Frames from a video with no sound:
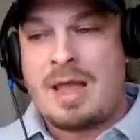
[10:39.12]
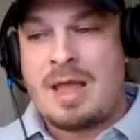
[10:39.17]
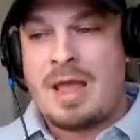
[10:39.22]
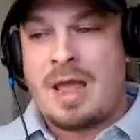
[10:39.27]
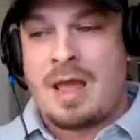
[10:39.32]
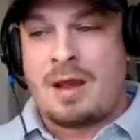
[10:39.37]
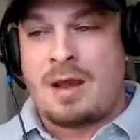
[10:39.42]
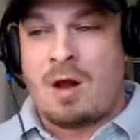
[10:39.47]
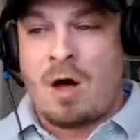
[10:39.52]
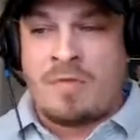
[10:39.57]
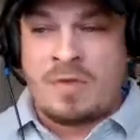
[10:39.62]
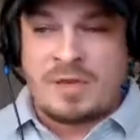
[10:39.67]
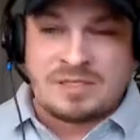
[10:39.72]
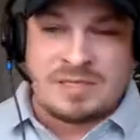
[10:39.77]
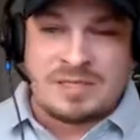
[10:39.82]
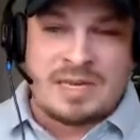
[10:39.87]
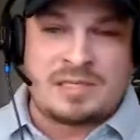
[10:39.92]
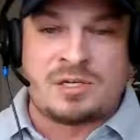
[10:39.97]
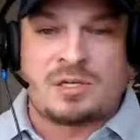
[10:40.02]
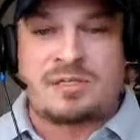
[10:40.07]
And all these
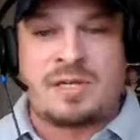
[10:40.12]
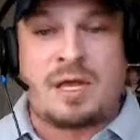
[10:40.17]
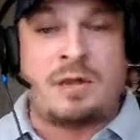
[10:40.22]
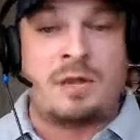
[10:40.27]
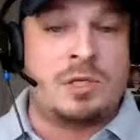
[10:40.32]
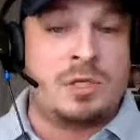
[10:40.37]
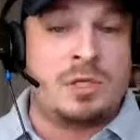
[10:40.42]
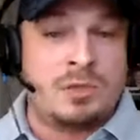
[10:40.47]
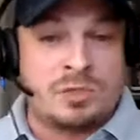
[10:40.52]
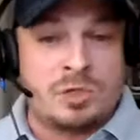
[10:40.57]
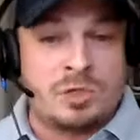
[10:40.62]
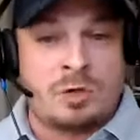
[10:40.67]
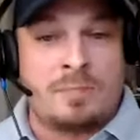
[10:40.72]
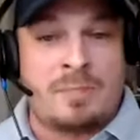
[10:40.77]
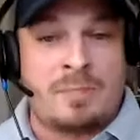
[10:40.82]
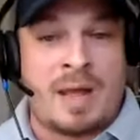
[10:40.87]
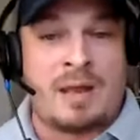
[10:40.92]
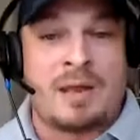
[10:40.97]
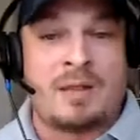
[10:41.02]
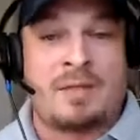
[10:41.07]
links are telling YouTube
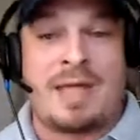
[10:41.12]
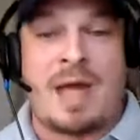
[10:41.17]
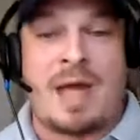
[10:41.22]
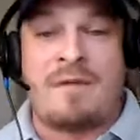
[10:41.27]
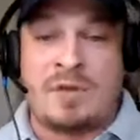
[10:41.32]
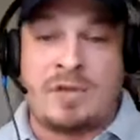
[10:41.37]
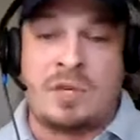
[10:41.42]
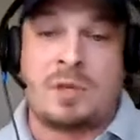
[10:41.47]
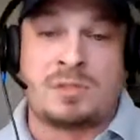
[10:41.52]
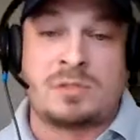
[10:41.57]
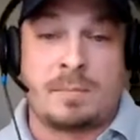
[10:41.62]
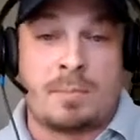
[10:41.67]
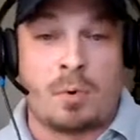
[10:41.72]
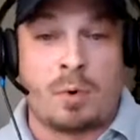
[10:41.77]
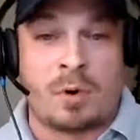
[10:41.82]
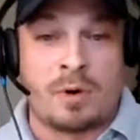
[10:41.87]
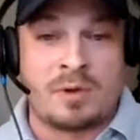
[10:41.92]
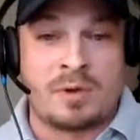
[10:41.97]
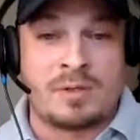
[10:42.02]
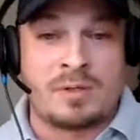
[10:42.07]
that that video is
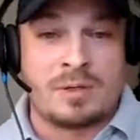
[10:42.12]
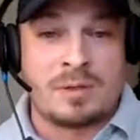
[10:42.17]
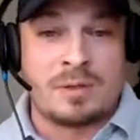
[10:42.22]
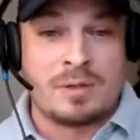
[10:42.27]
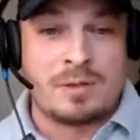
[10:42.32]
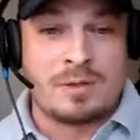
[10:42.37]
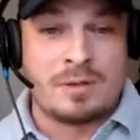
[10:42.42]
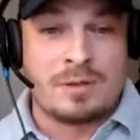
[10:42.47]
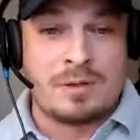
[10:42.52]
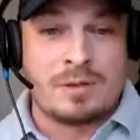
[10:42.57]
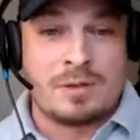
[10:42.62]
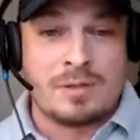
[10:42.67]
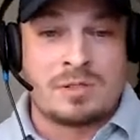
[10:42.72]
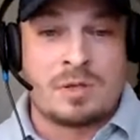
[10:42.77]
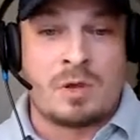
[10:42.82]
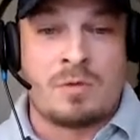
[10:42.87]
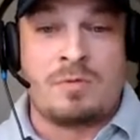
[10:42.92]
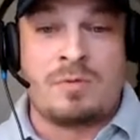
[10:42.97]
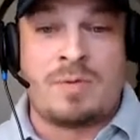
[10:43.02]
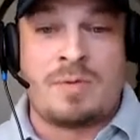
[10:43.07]
important.
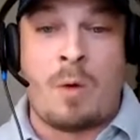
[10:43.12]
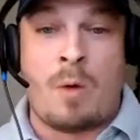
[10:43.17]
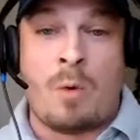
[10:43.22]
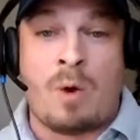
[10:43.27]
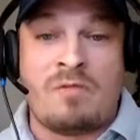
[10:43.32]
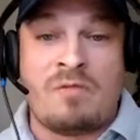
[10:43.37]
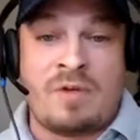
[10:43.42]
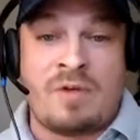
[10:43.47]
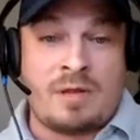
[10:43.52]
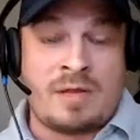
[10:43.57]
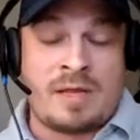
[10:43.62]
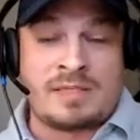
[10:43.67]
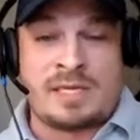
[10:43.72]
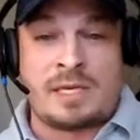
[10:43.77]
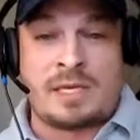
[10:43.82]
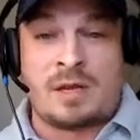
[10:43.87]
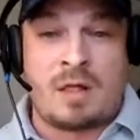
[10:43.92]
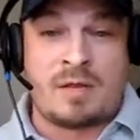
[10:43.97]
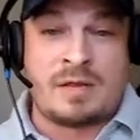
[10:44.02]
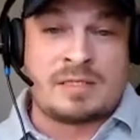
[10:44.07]
So that one video that's
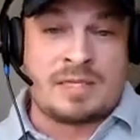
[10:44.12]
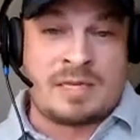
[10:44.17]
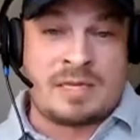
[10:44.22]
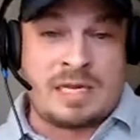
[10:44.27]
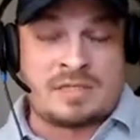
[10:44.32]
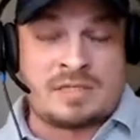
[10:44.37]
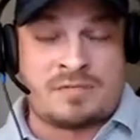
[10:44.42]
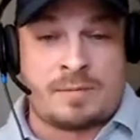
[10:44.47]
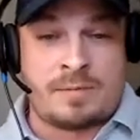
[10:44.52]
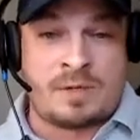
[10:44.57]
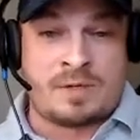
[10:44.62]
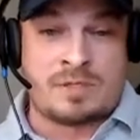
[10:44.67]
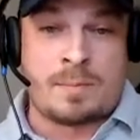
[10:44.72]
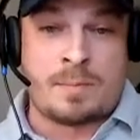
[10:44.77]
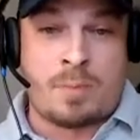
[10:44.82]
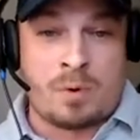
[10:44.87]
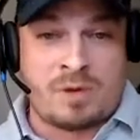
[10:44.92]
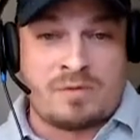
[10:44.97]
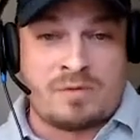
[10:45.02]
getting all these links from your supporting